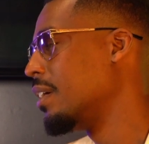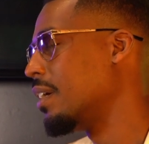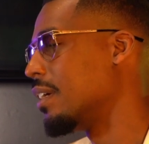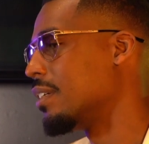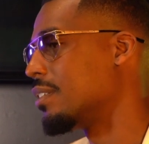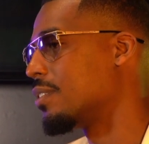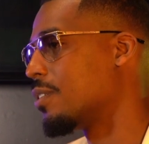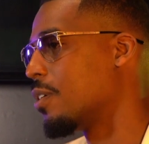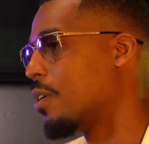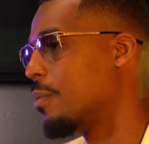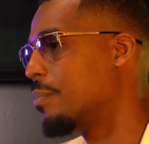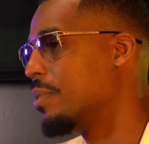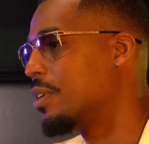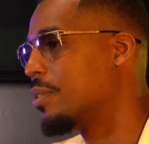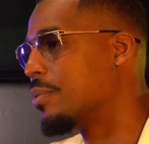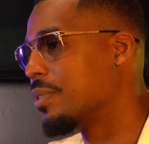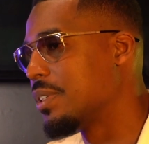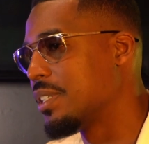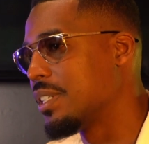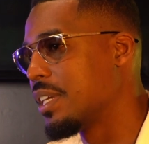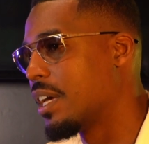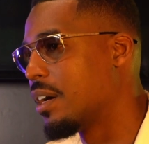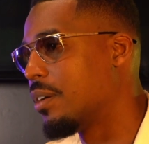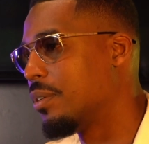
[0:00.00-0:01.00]
It's gonna be
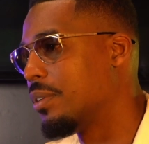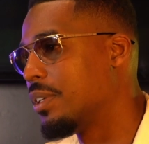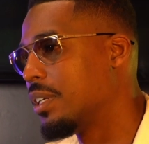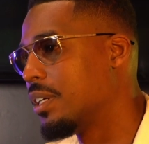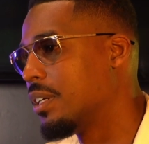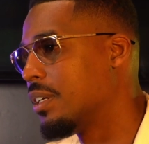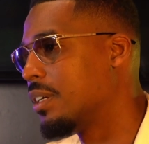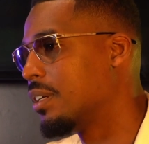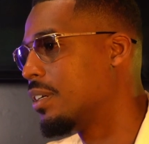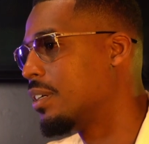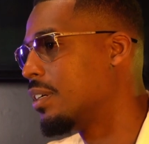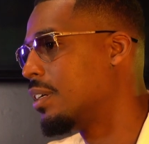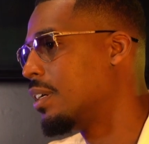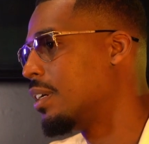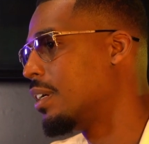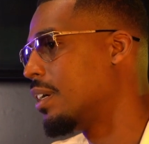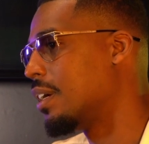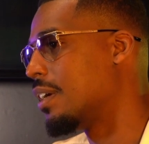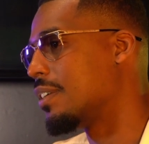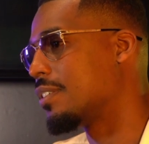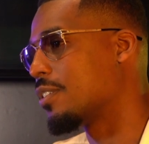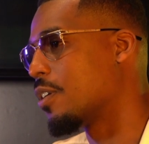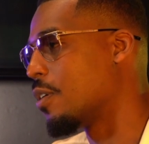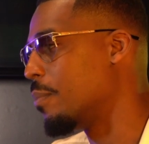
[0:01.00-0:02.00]
Griselda.
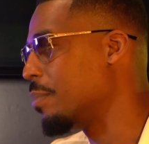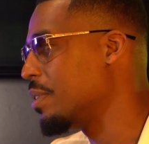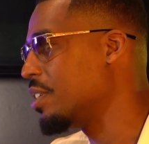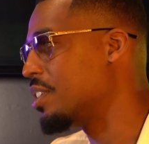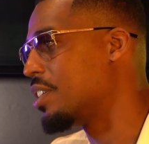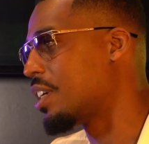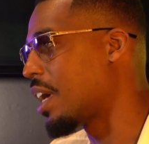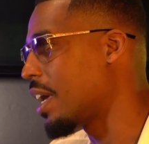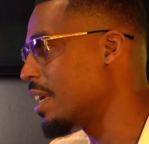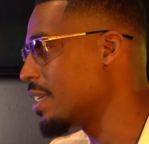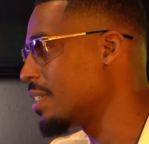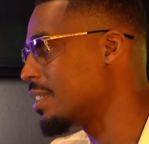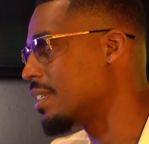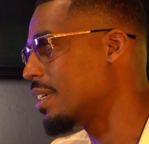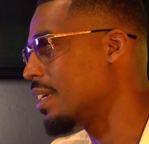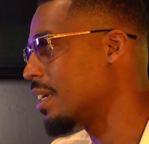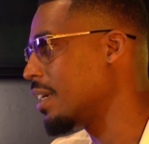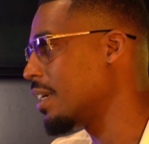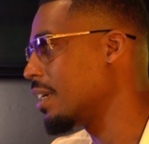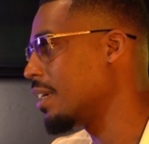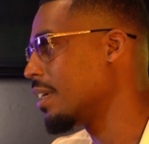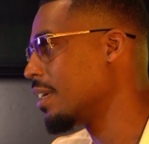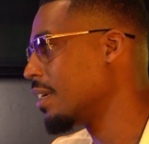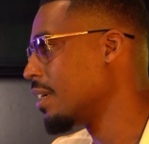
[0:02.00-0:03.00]
It's gonna be Jay
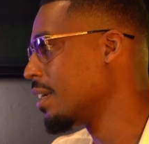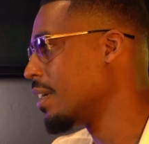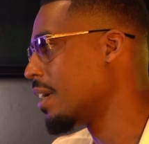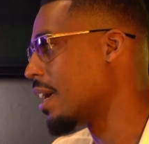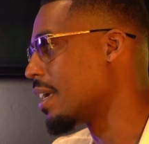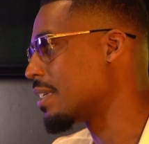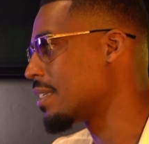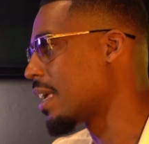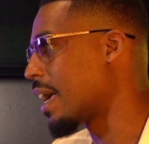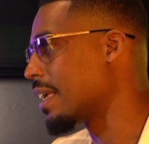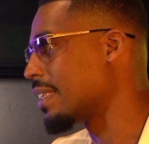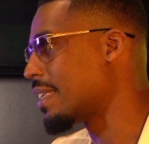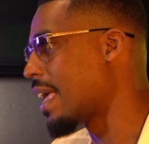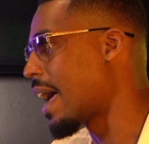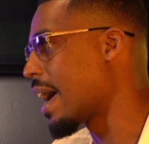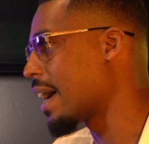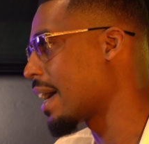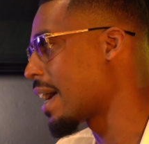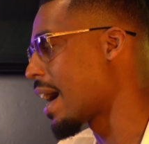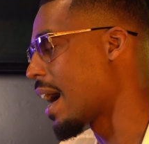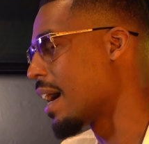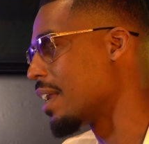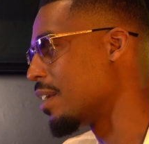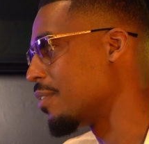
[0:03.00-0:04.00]
Z. It's like
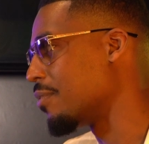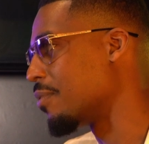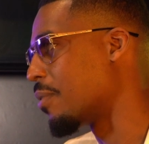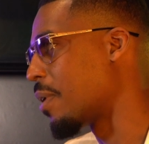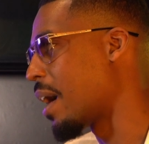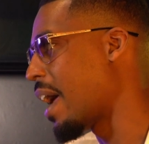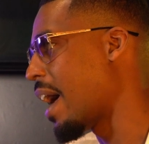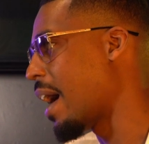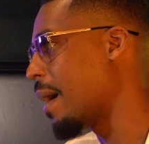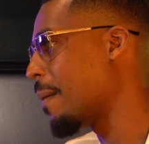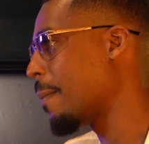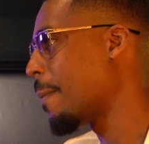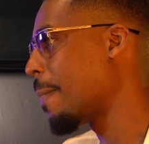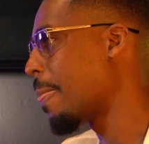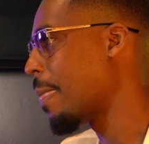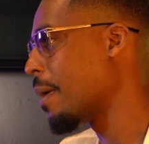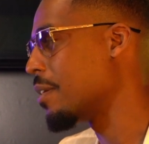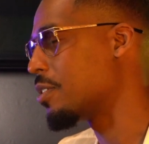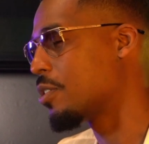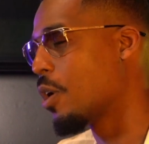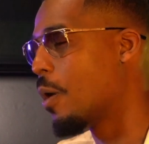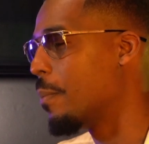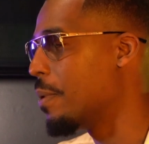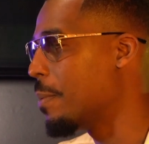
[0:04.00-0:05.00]
that kind of rap.
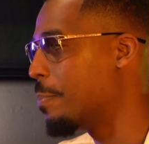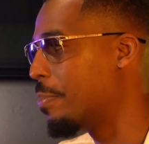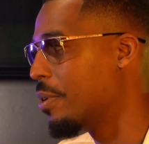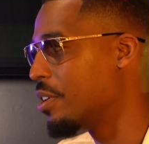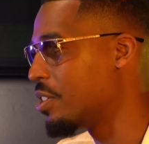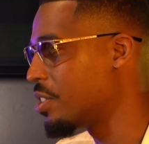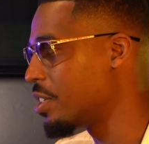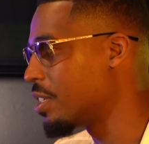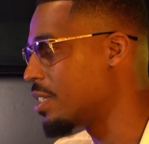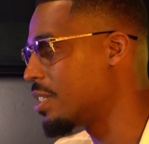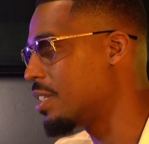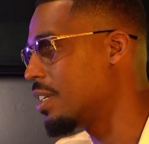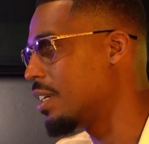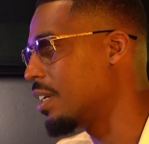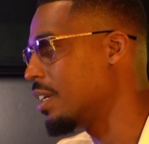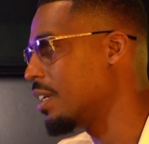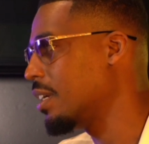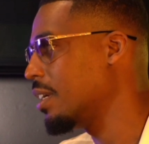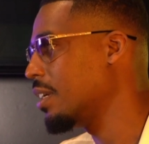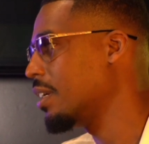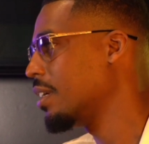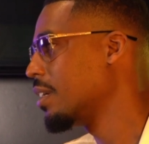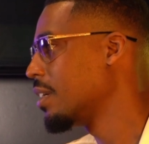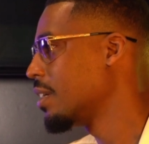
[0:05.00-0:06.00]
Sound it's gonna like be Pusha T.